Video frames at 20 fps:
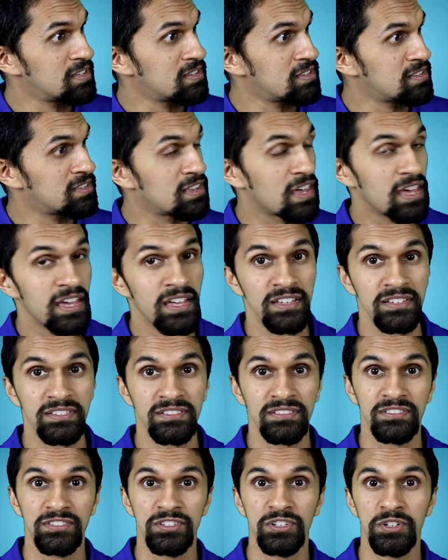
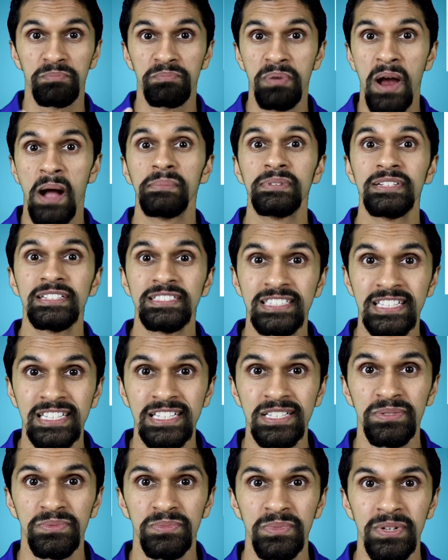then you're probably
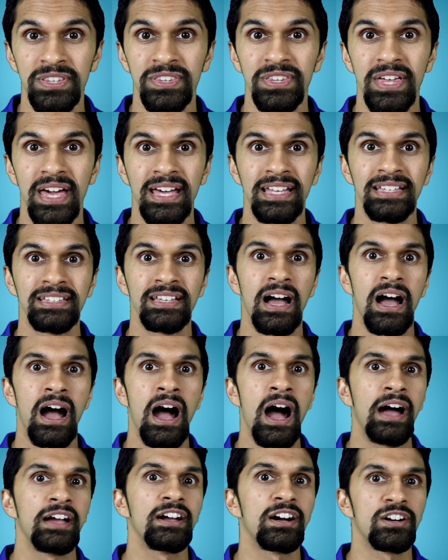dealing with an
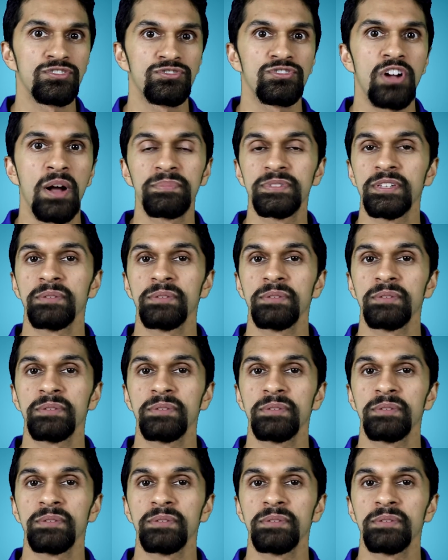IR drop,